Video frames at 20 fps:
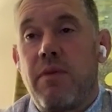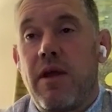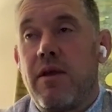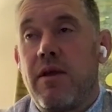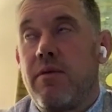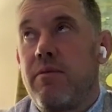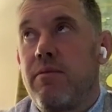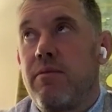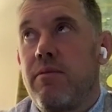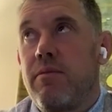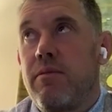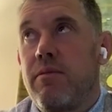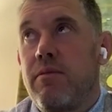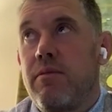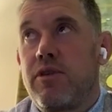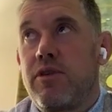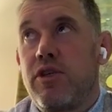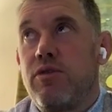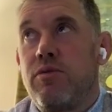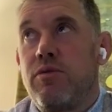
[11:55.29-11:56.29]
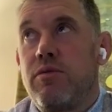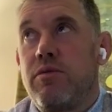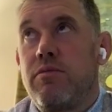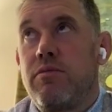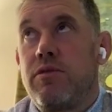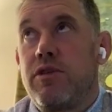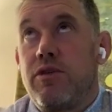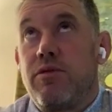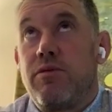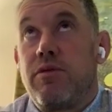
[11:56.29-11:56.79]
make shoot
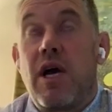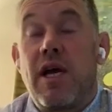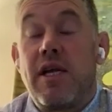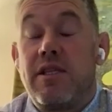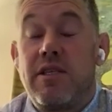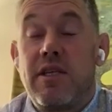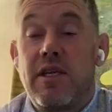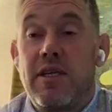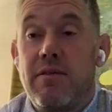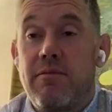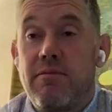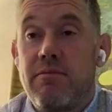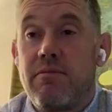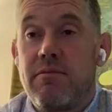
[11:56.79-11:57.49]
90.